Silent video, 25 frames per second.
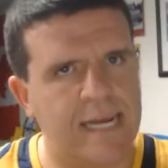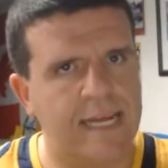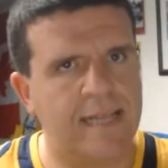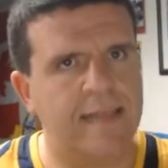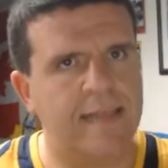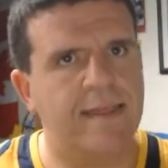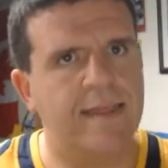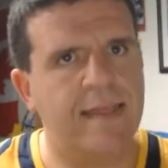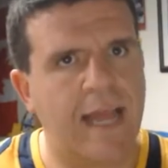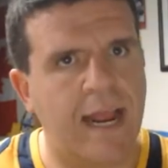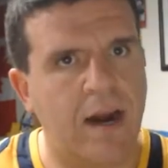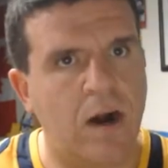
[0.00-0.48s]

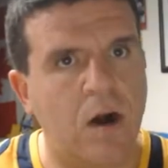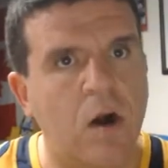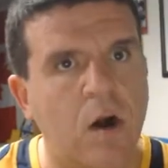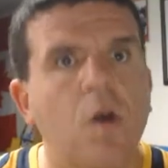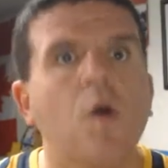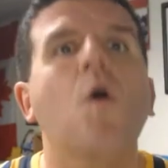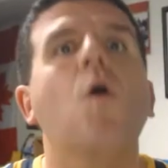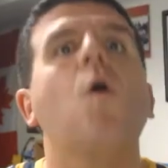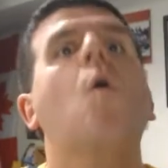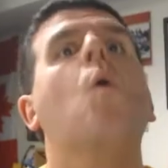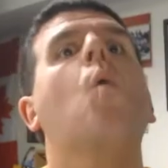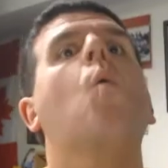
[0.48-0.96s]
stint there.
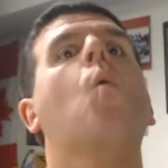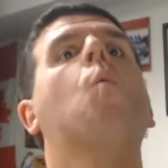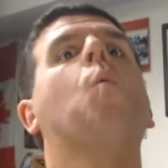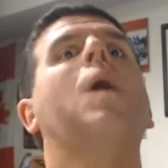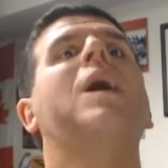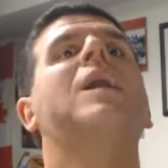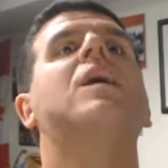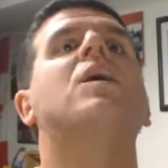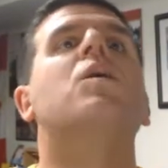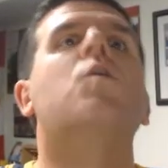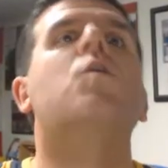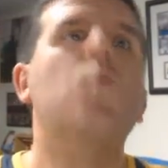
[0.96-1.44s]

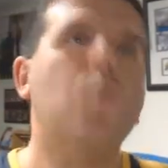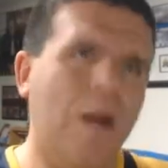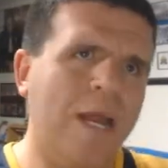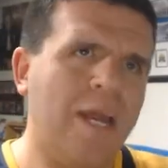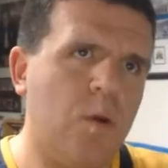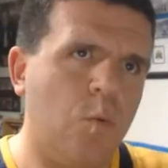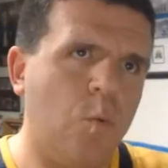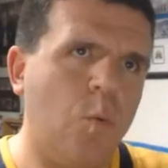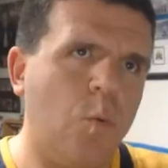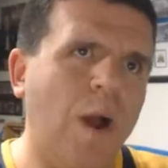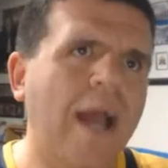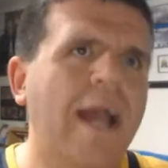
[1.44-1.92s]
What a
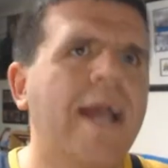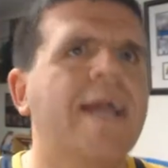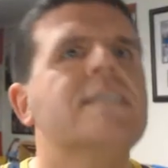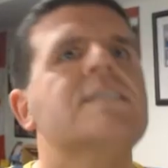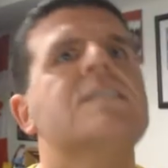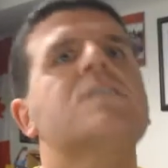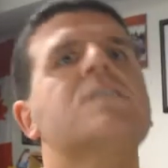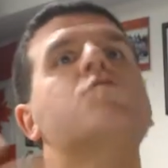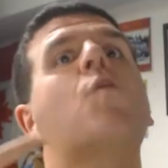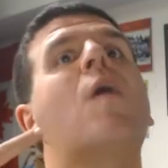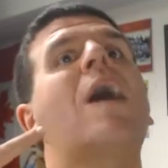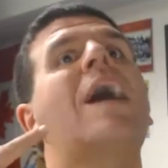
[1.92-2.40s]
great way
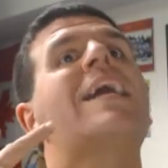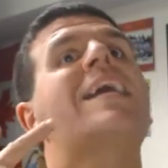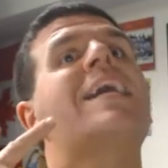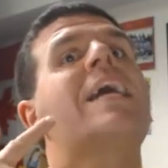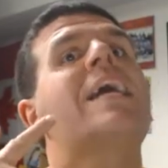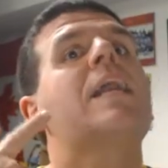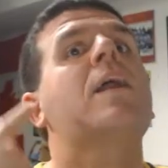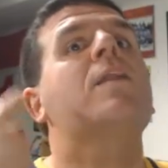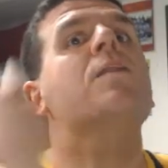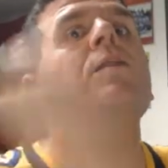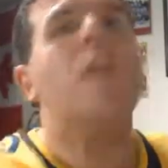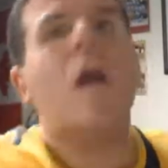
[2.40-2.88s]
to try and
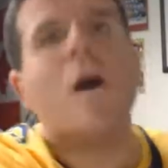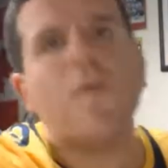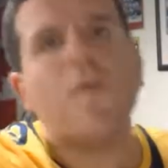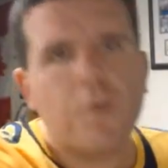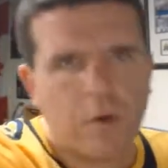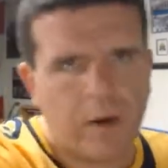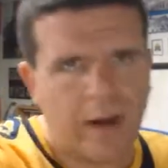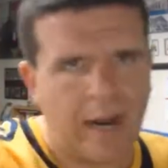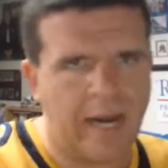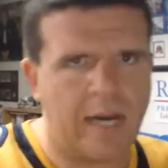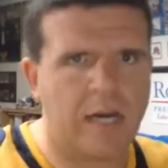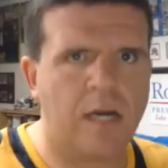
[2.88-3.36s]
get
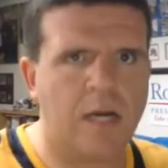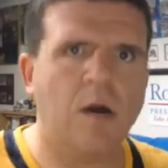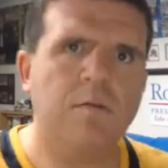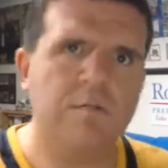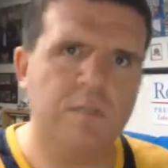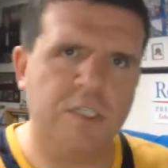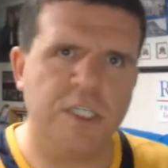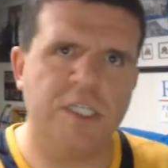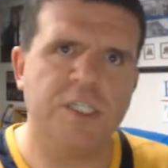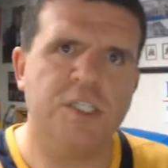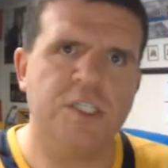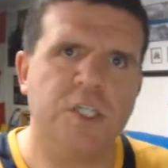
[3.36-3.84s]
another head
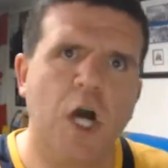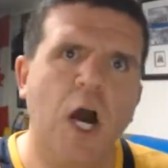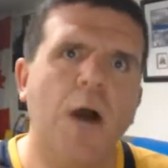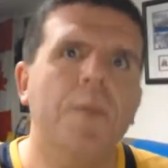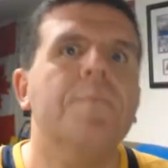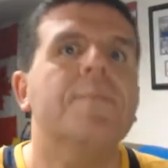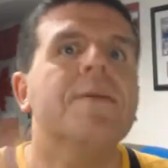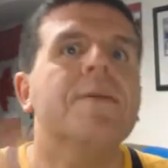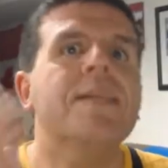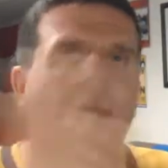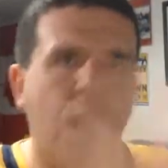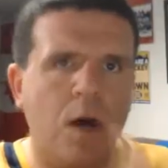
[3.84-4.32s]
coaching
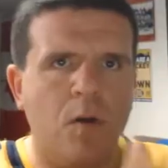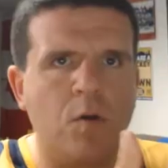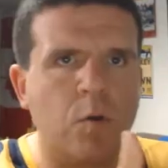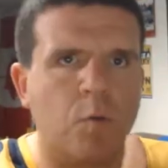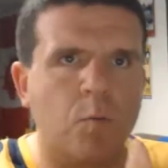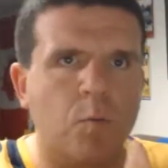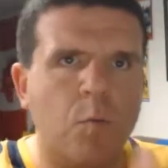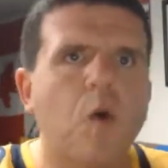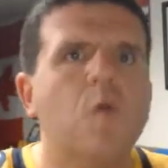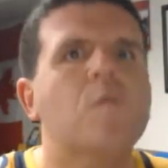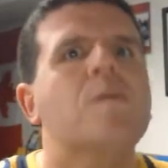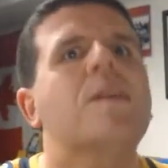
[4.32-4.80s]
job down
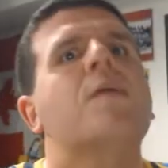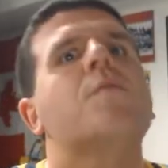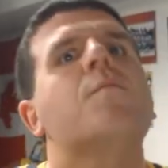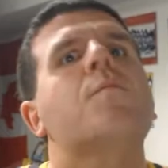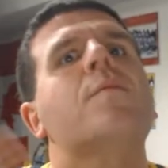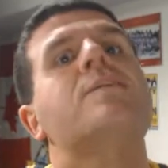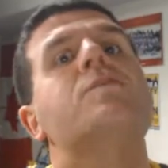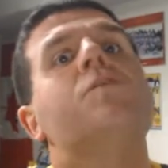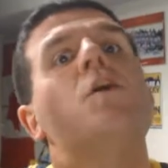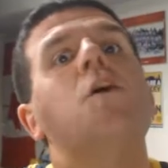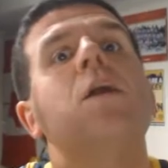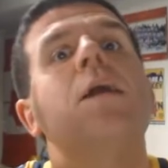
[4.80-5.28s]
the road
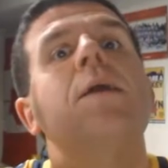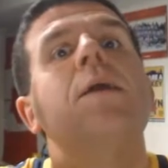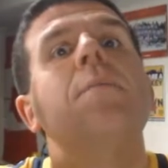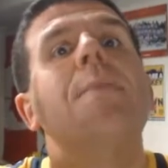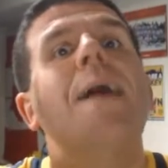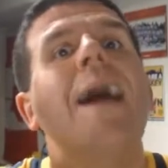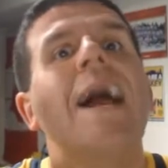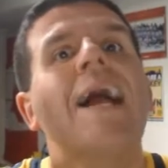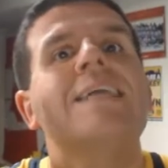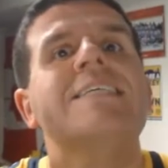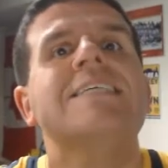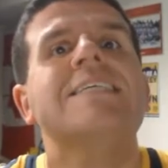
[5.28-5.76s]
than returning
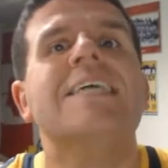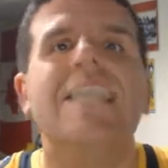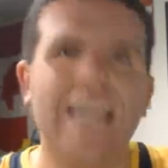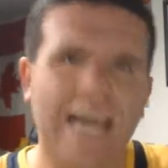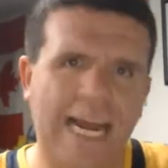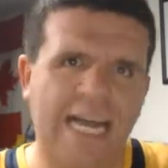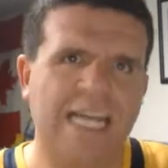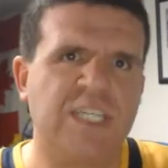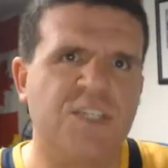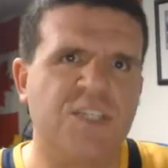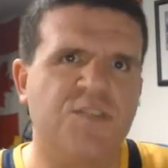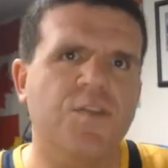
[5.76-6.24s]
back to
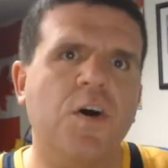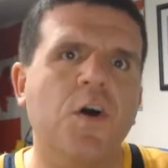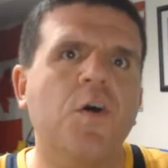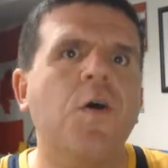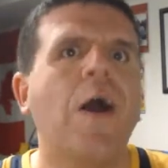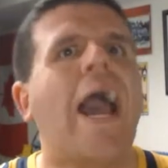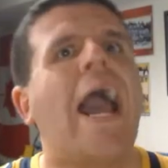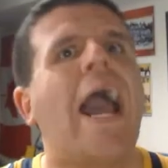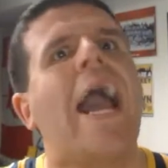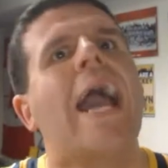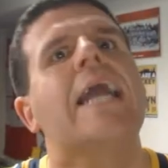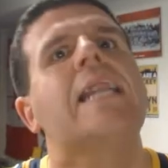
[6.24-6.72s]

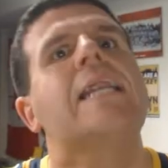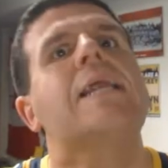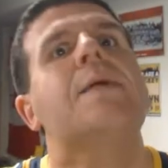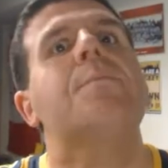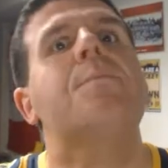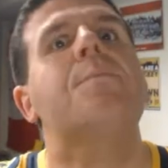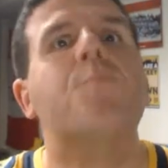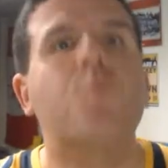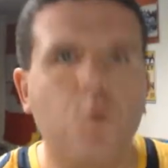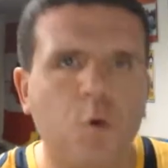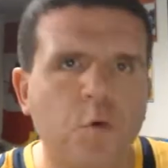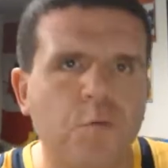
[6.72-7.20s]
Nashville and
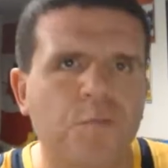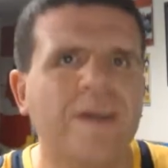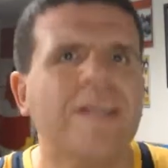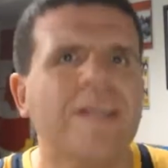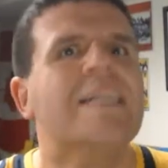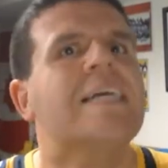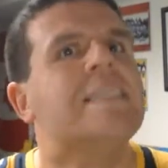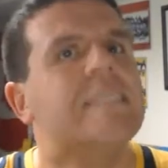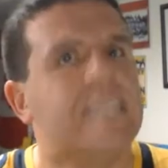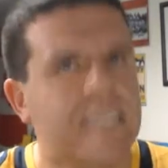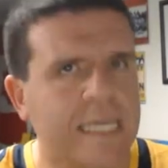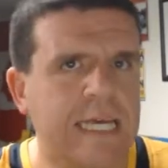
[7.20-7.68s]

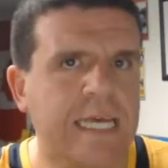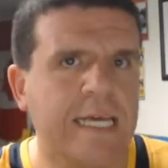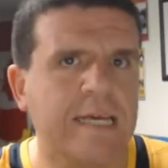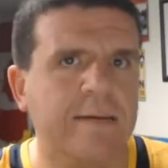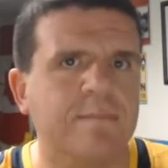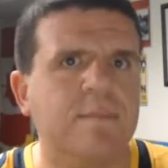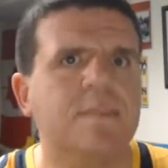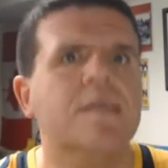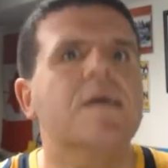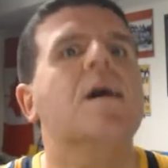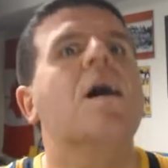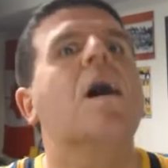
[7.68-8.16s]
improving the
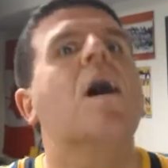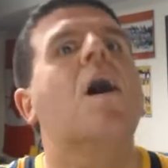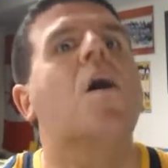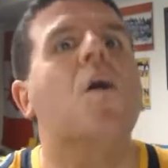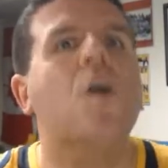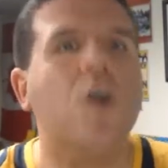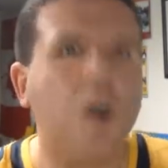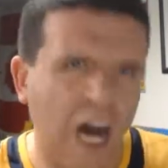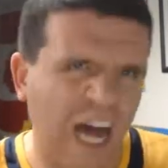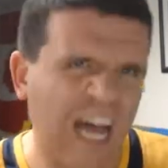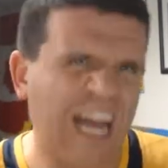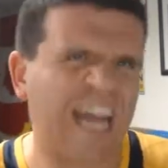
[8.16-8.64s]
team's
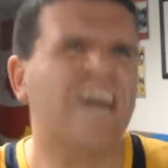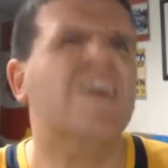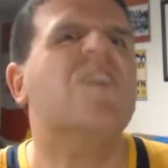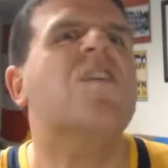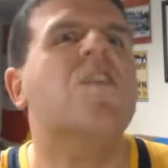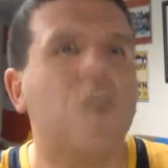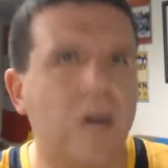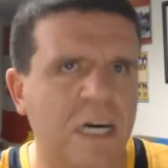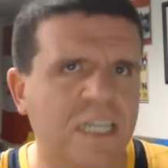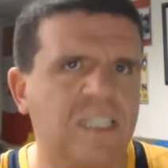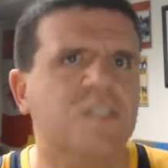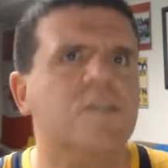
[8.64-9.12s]

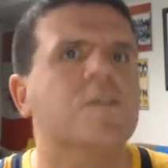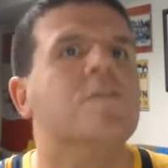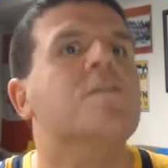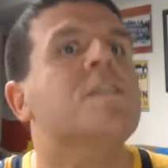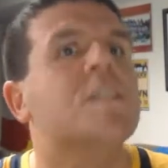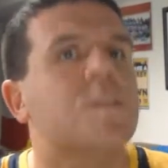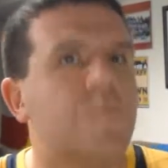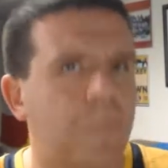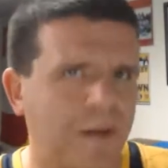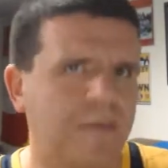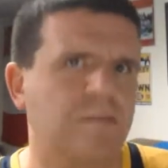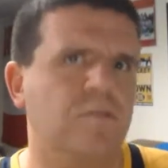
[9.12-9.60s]
lackluster
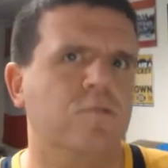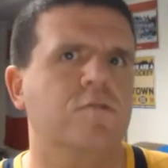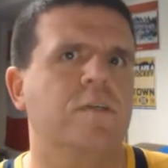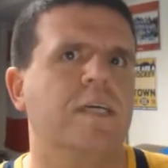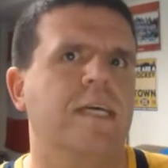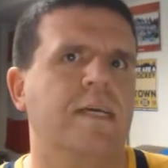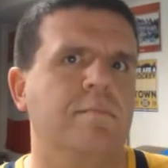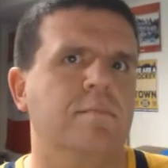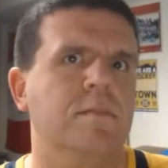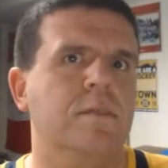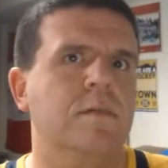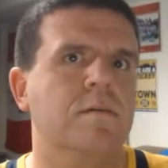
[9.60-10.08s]
special
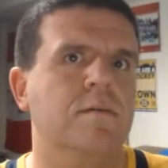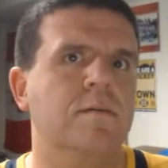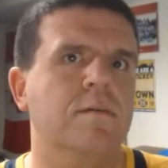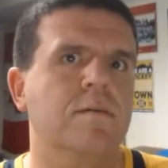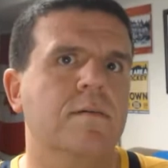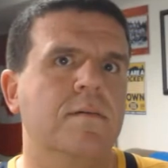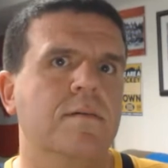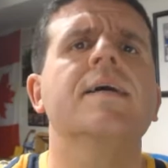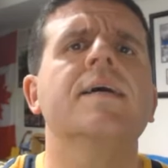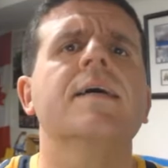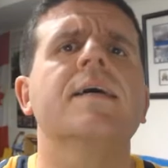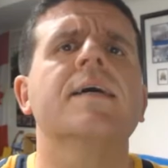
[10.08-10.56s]
teams.
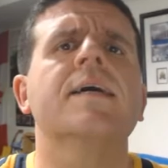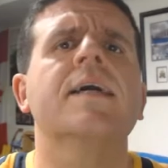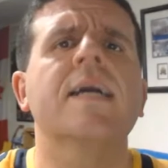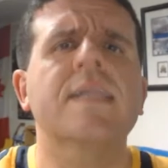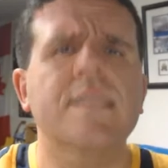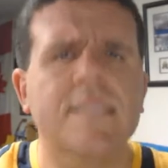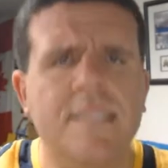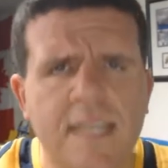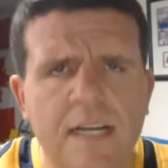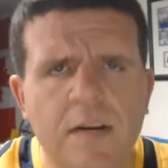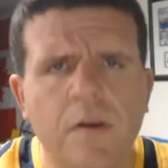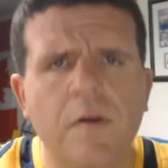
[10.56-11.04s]

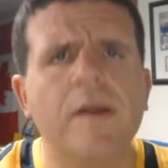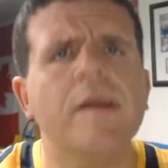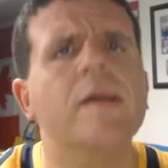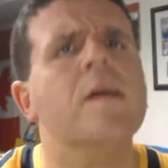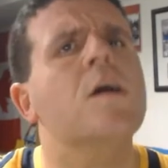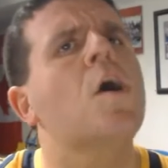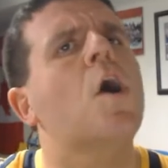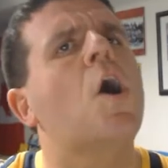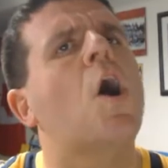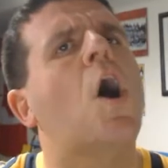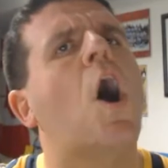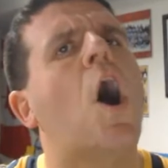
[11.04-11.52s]

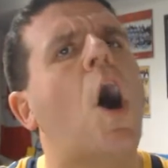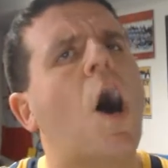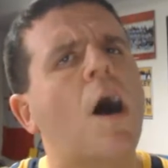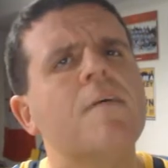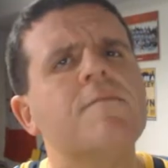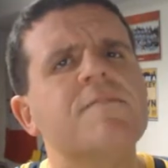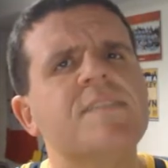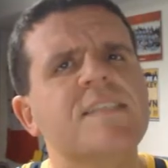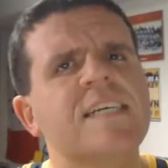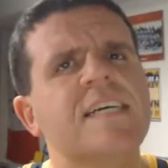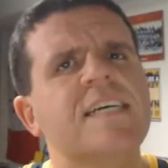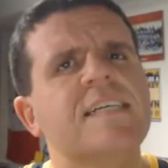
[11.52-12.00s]
Considering
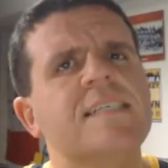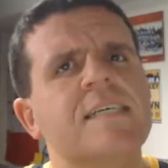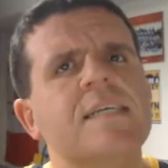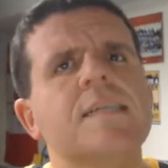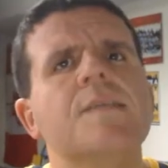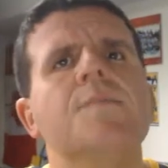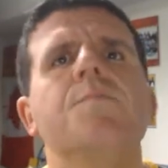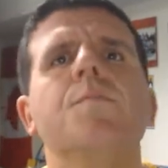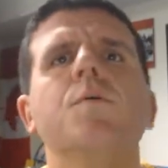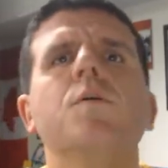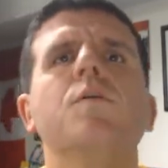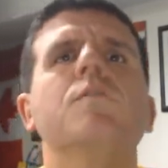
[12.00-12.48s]

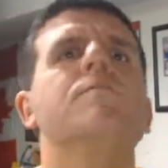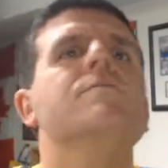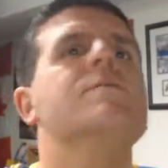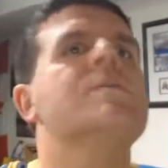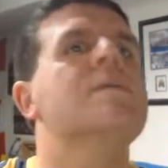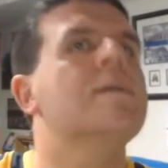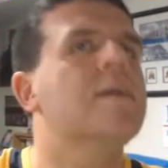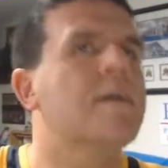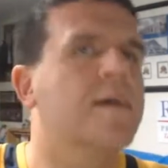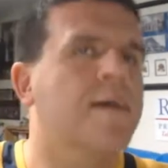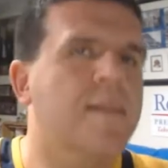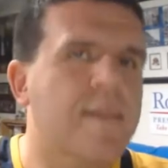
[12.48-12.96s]
off-season
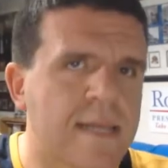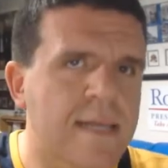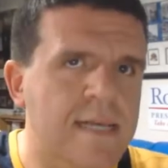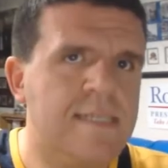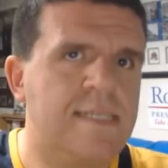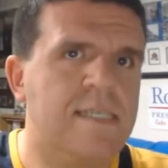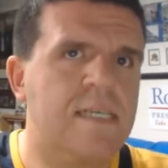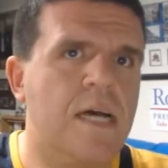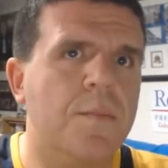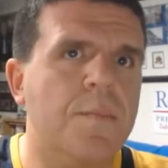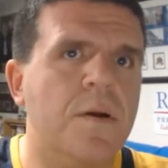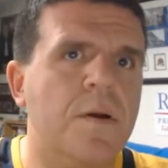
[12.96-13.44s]
moves
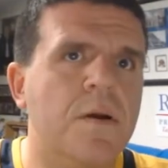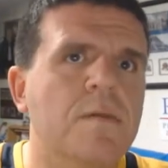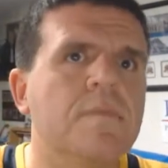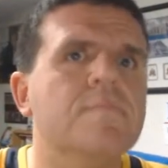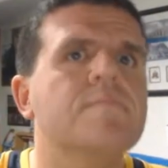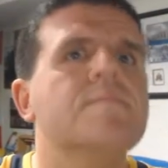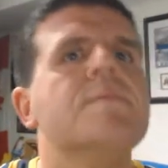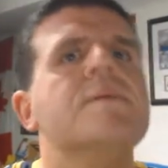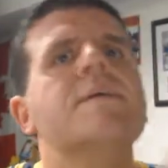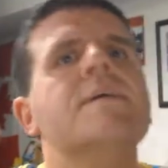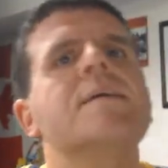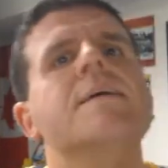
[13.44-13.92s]
this summer,
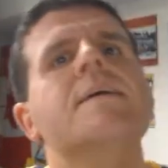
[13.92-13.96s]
